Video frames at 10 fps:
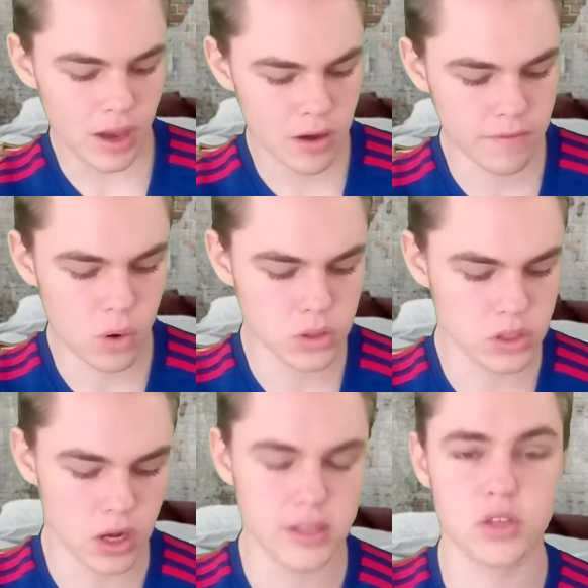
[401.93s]
Of
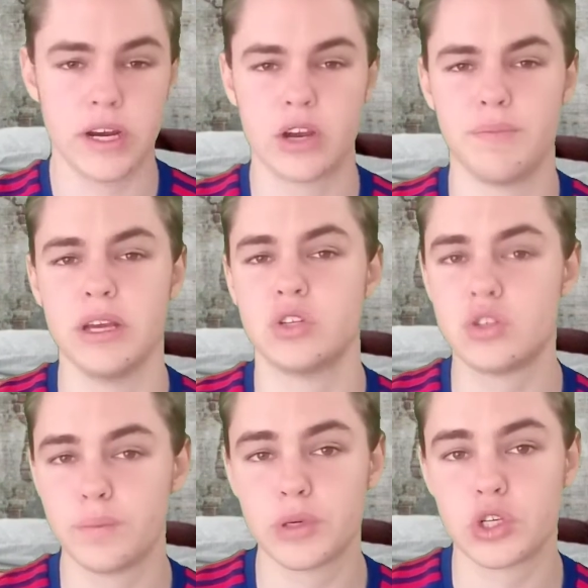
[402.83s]
course, those three could be a
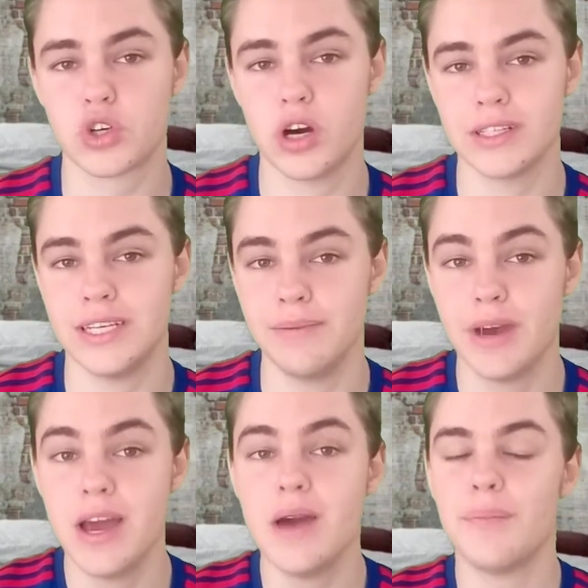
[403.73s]
super strong team,
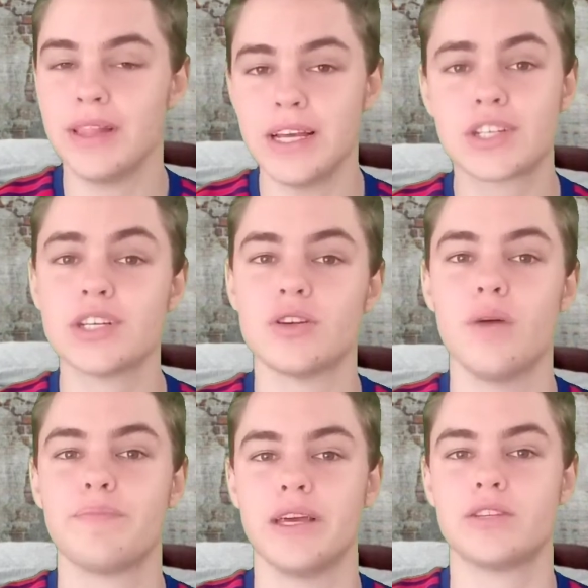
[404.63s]
but let's just
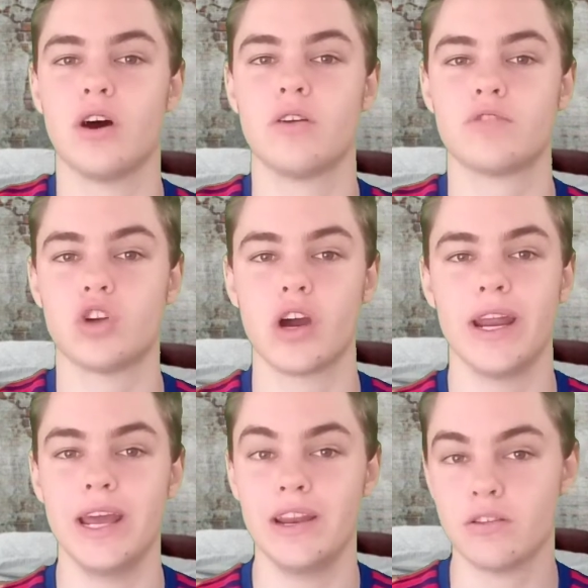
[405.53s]
hope they start off strong
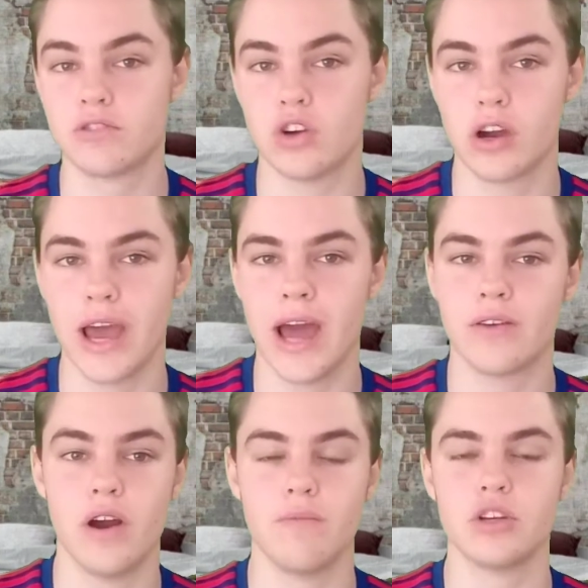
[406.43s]
and end off strong
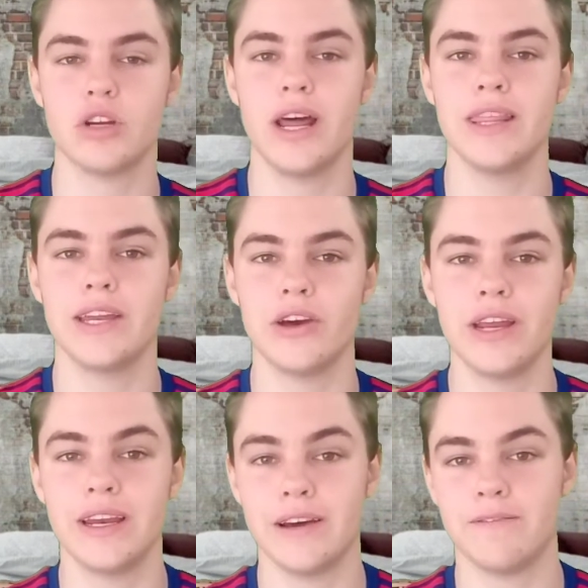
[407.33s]
at Real Madrid and they don't
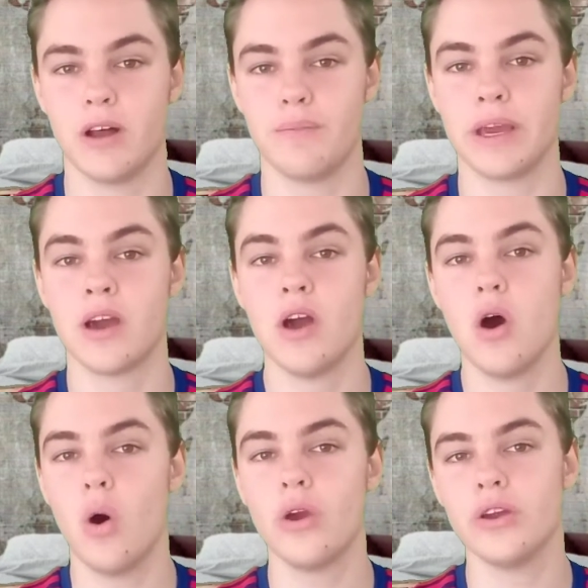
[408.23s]
end up flopping,
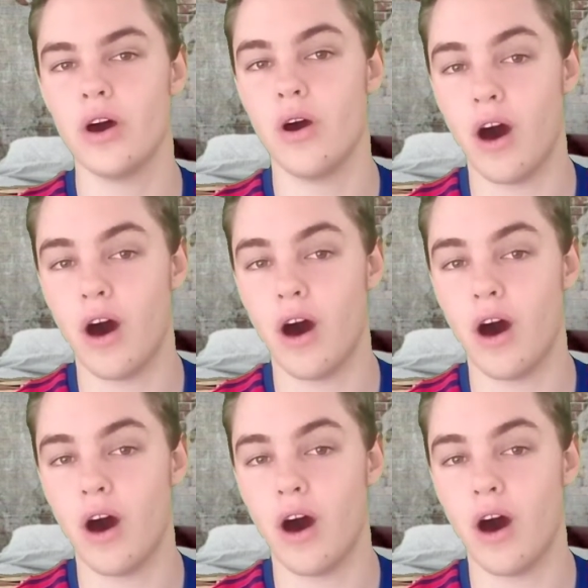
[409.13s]
or, you know,